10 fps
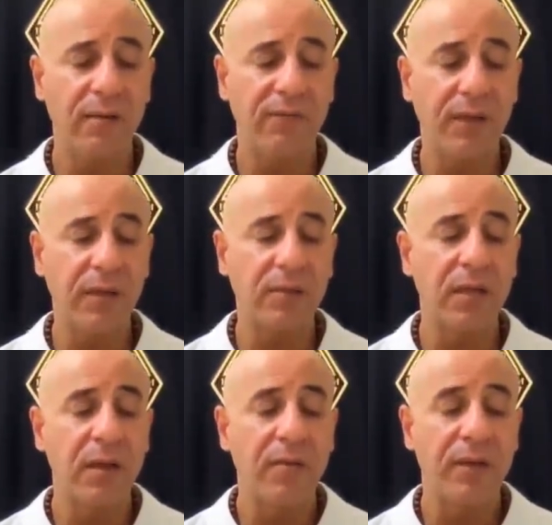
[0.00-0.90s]
field,
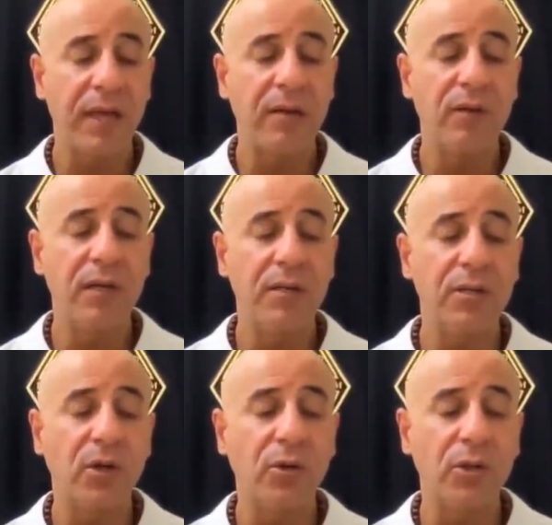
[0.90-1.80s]
they
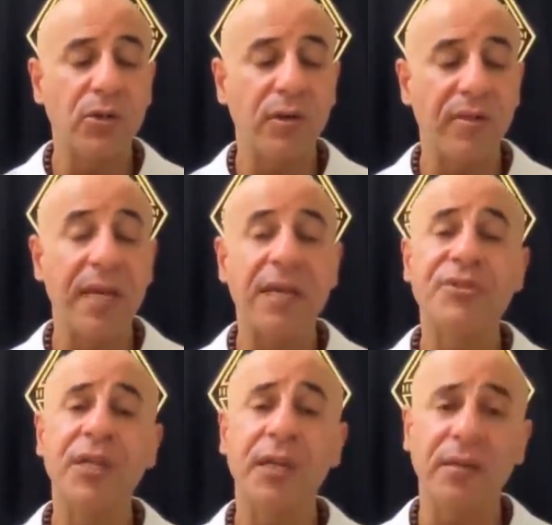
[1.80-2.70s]
release also their
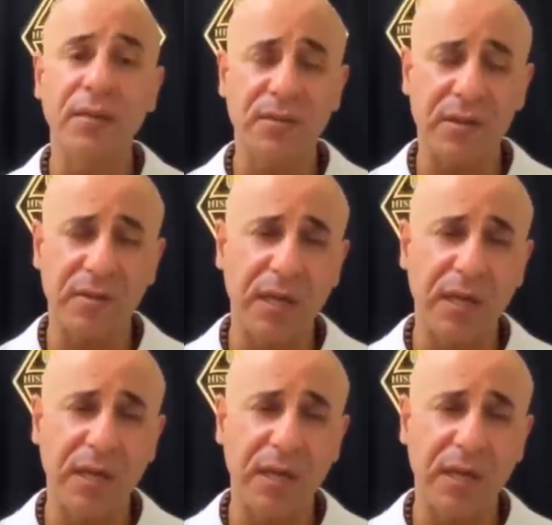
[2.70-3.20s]
sickness,